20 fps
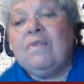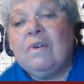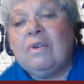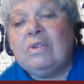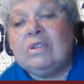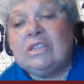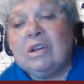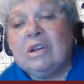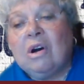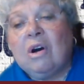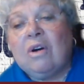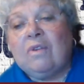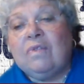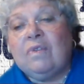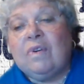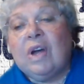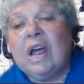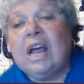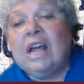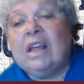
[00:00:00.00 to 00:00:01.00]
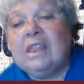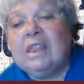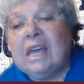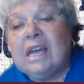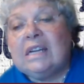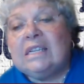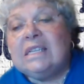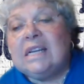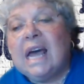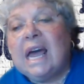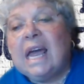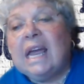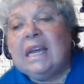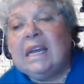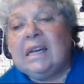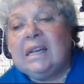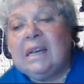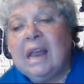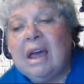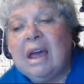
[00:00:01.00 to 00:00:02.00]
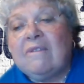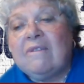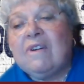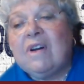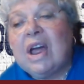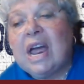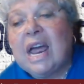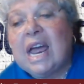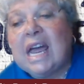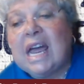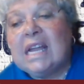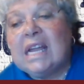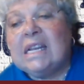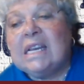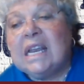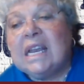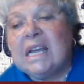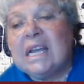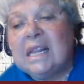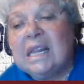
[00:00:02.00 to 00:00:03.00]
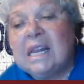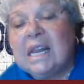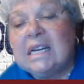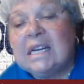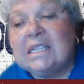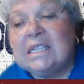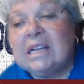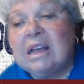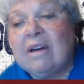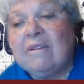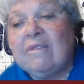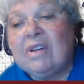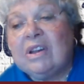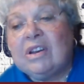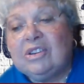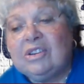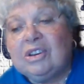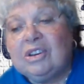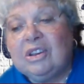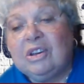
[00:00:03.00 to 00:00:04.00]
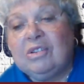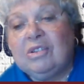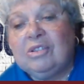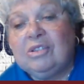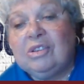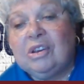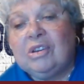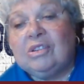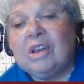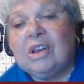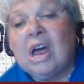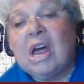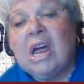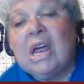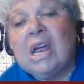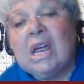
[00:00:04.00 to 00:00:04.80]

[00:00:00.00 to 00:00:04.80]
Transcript: First off, there's a never-ending list of excuses,